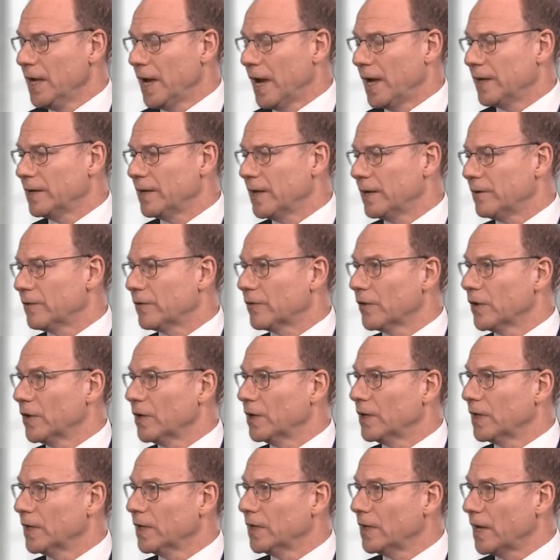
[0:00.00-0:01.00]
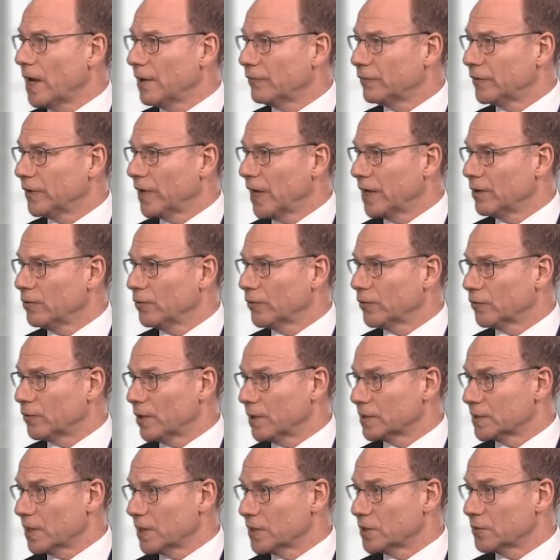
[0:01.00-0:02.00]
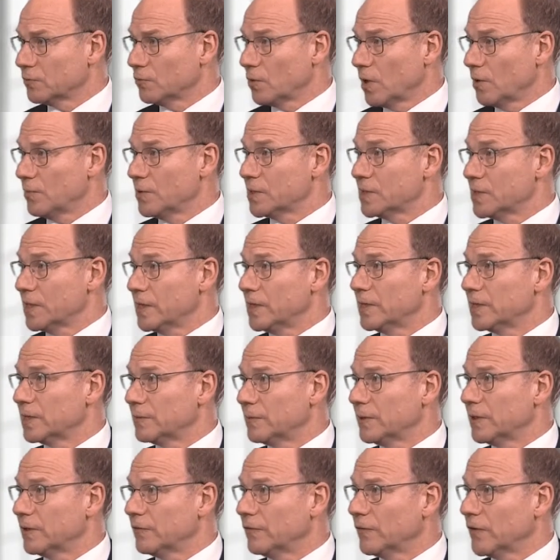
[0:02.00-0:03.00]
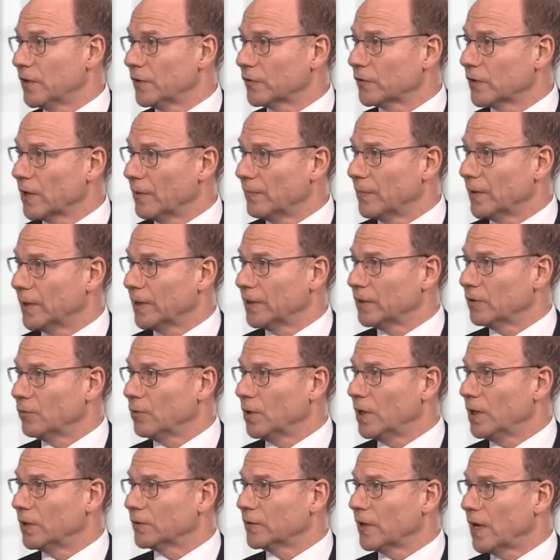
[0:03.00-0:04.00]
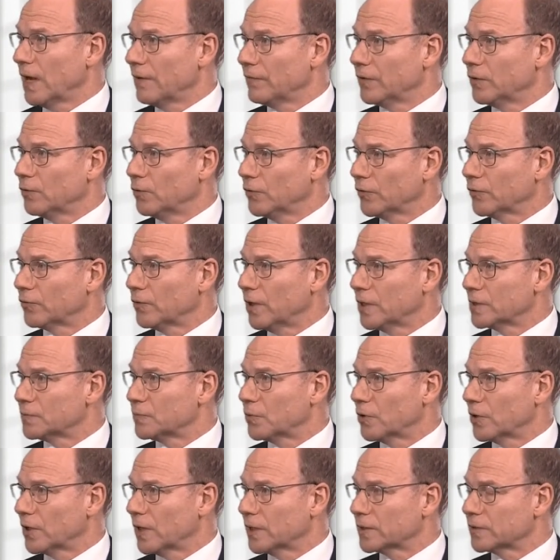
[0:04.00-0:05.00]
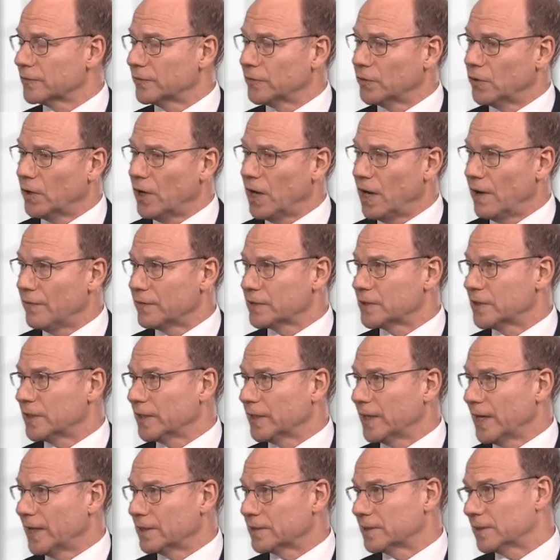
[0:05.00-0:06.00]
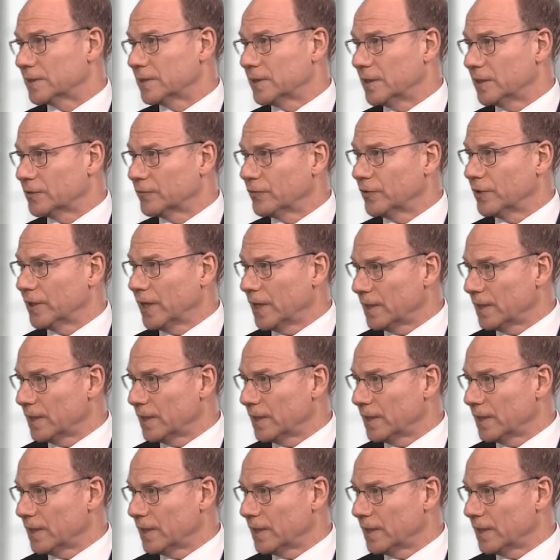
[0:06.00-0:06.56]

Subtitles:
And then thirdly, FDA authorization, where we're seeking to be the first company in the world to have an authorized product for harvesting cancer cells for